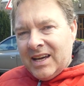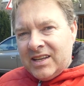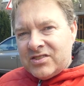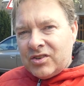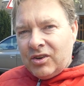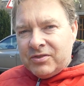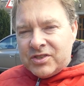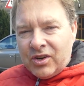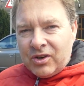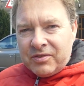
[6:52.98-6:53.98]
And stock
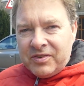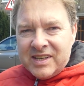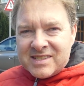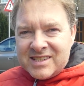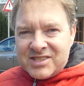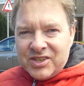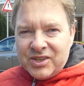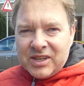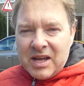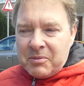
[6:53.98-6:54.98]
photography isn't
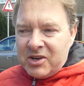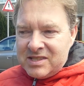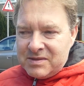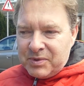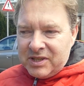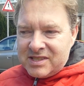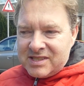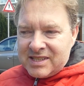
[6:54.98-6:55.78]
too glamorous, but